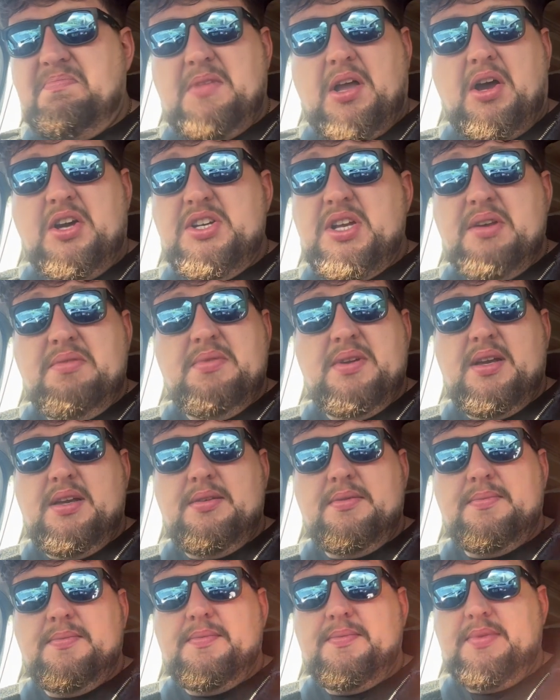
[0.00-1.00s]
I don't know.
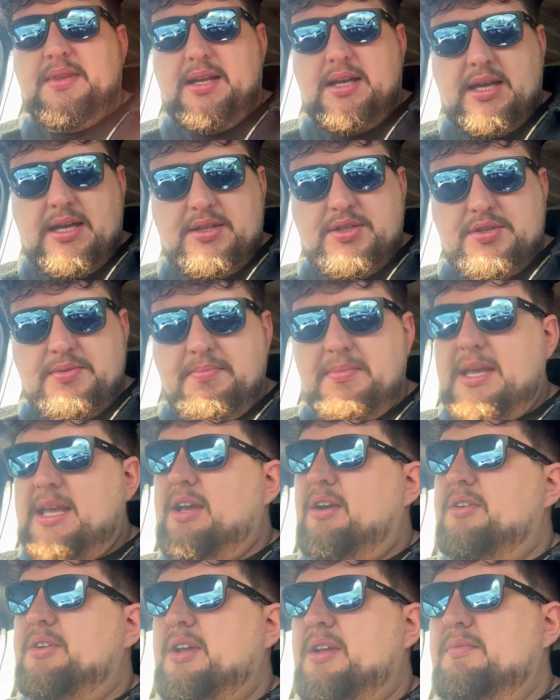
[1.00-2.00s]
To me,
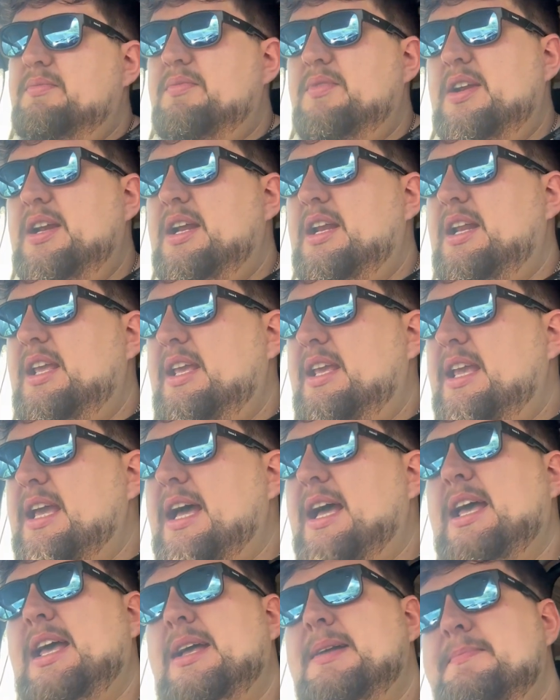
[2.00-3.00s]
I don't really get it.